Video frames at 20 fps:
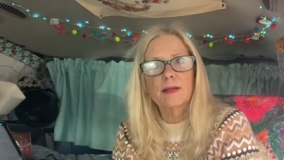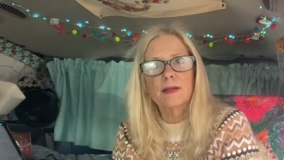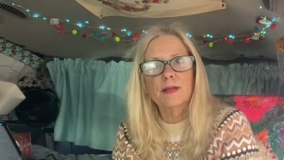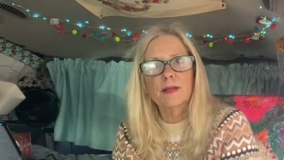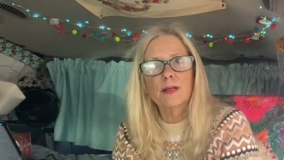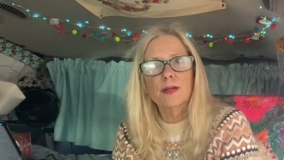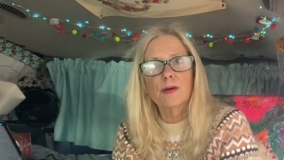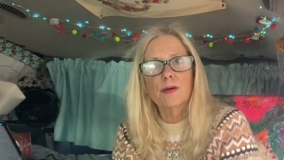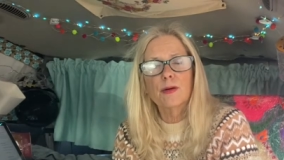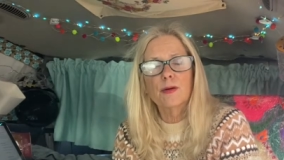
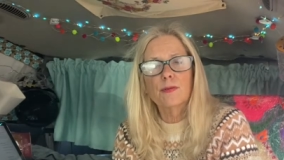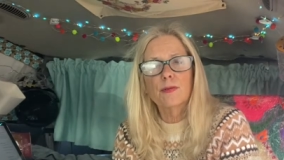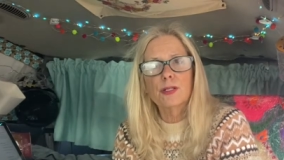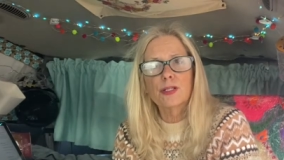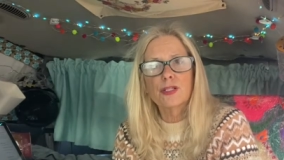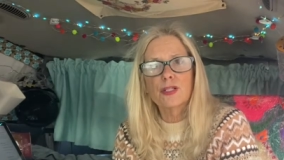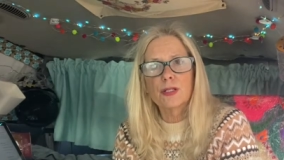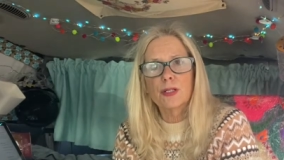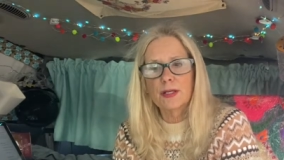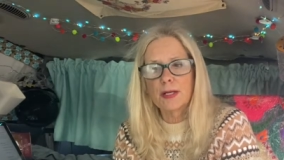you know,
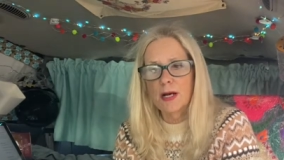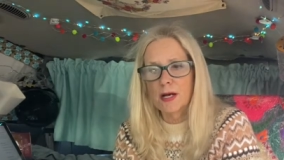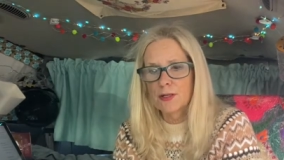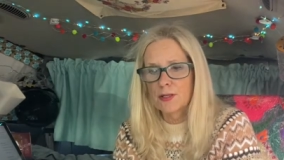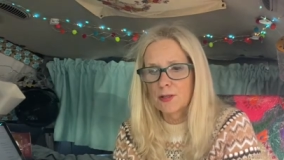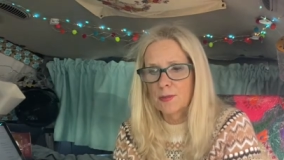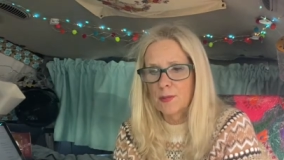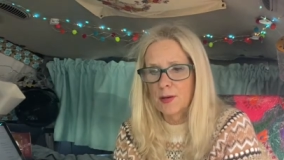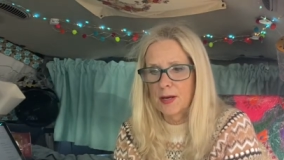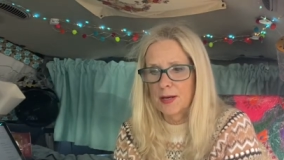originally
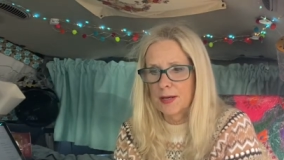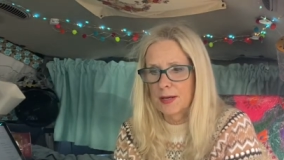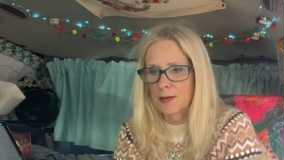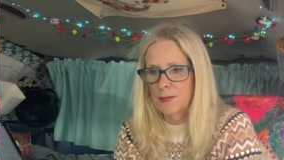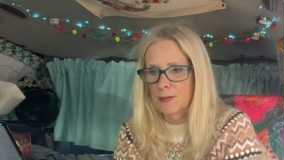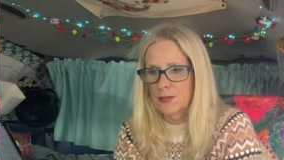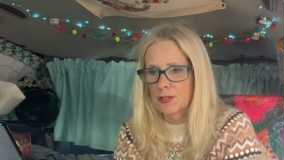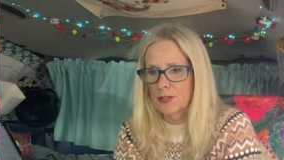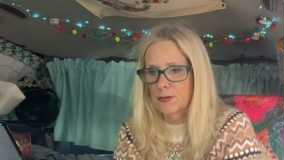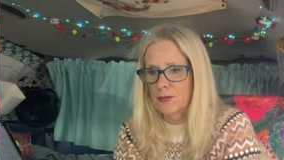occupied
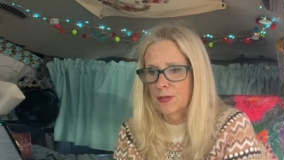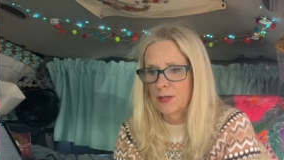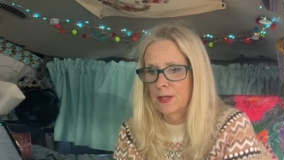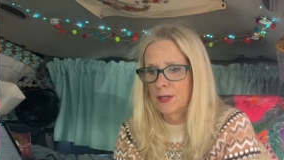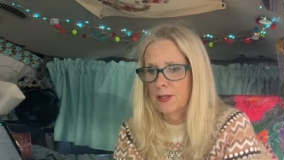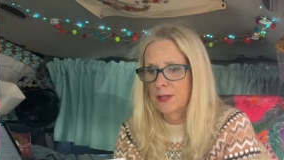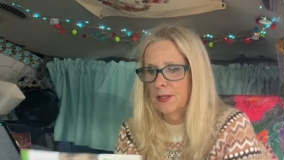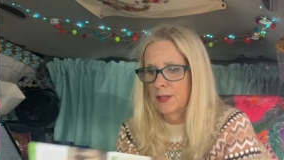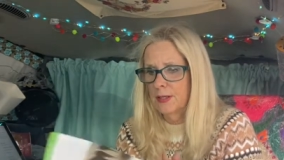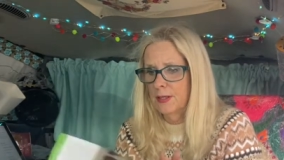Arizona.